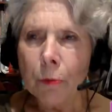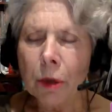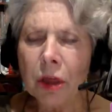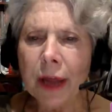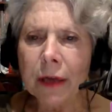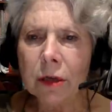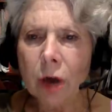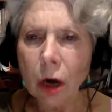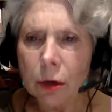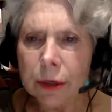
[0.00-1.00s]
But they
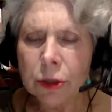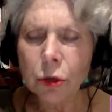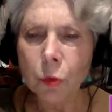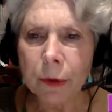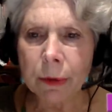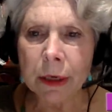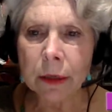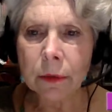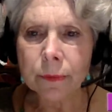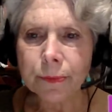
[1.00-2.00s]
encouraged women